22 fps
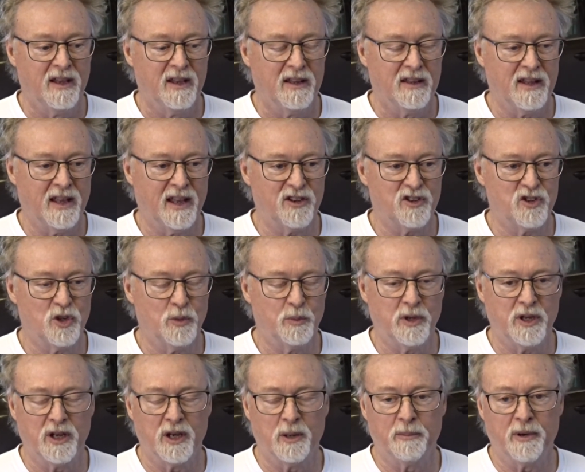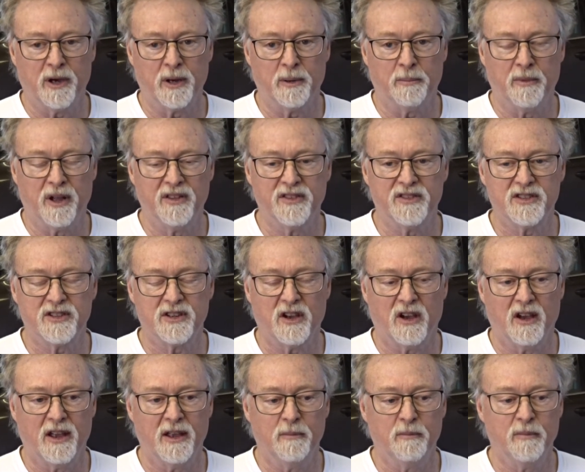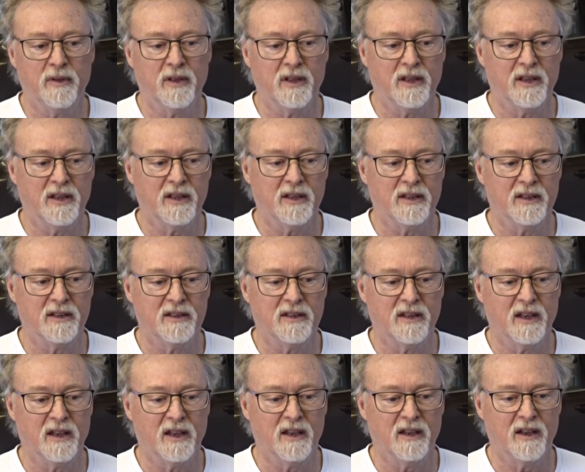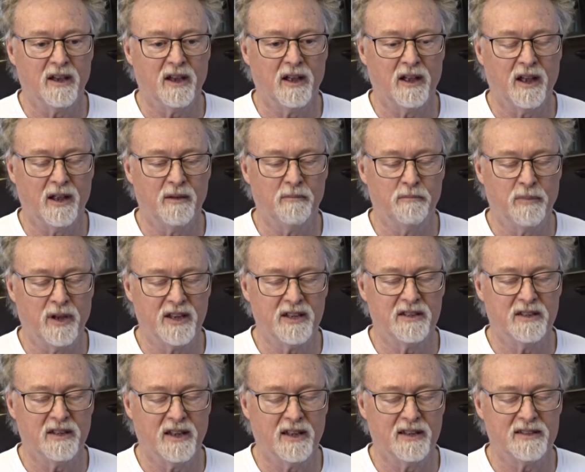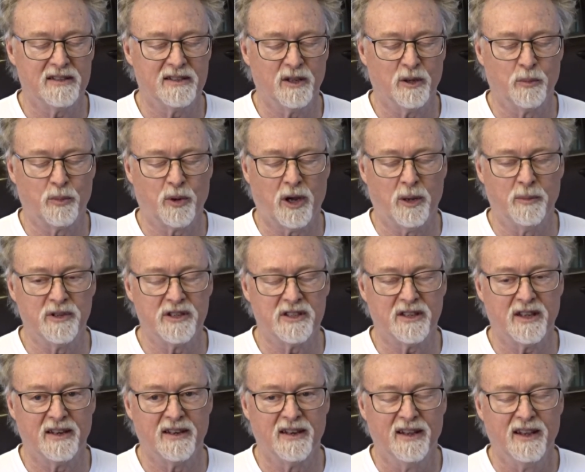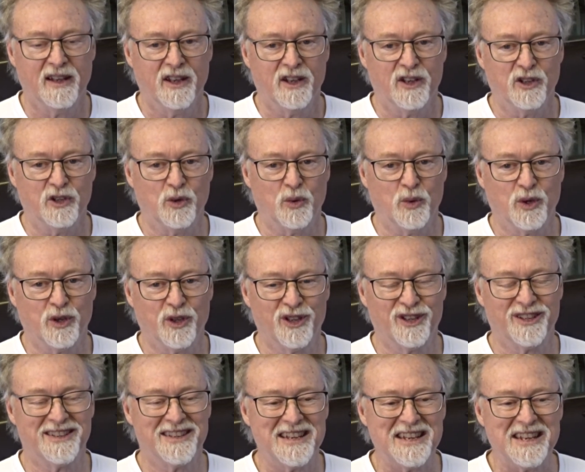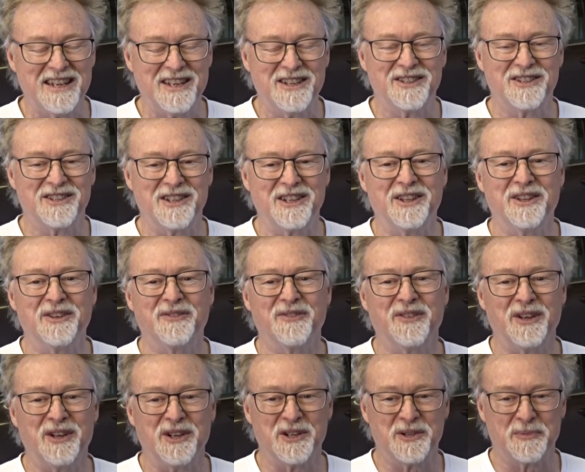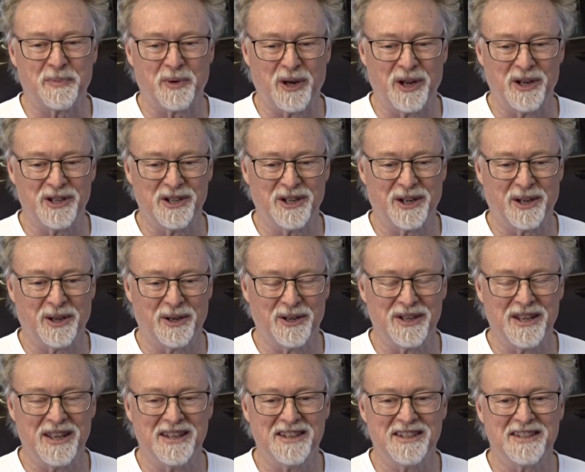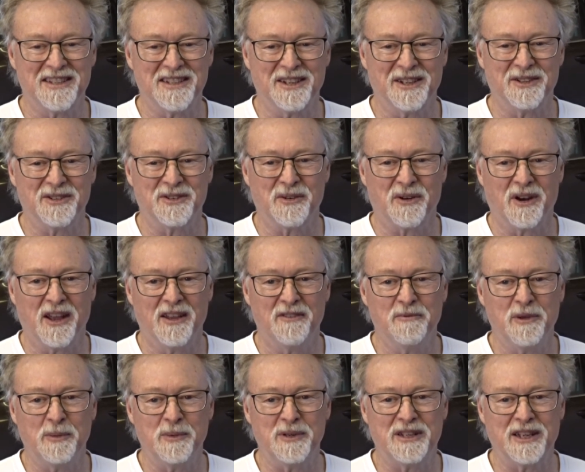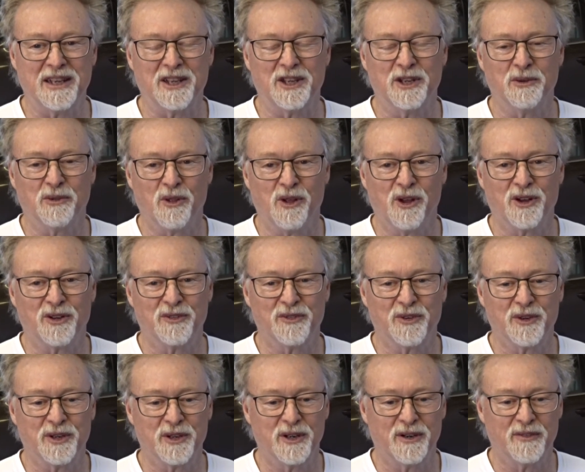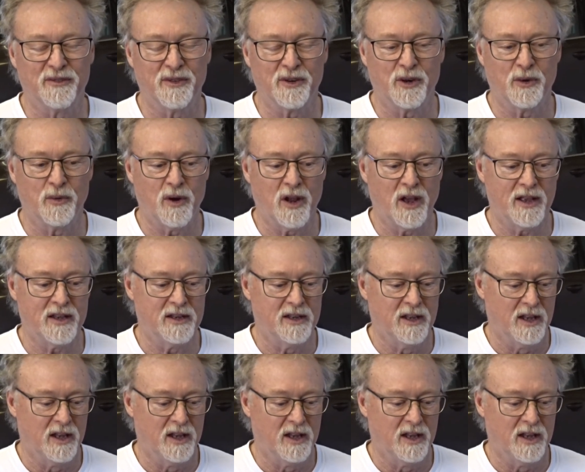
That should be in about a month's time, and I still promise that you will see the finished project and see it drive, maybe take you along for a ride.